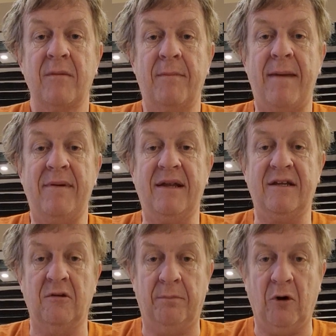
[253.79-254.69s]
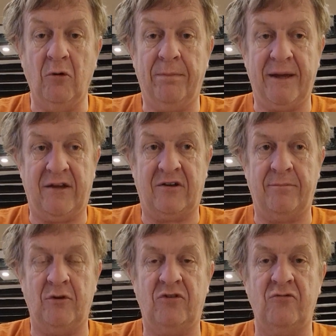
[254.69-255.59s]
Maybe a little ball pit and
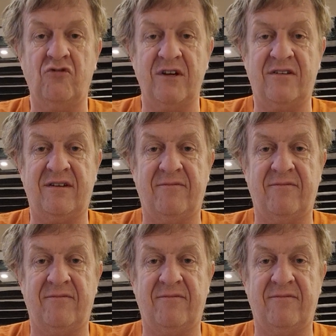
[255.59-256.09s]
put some treats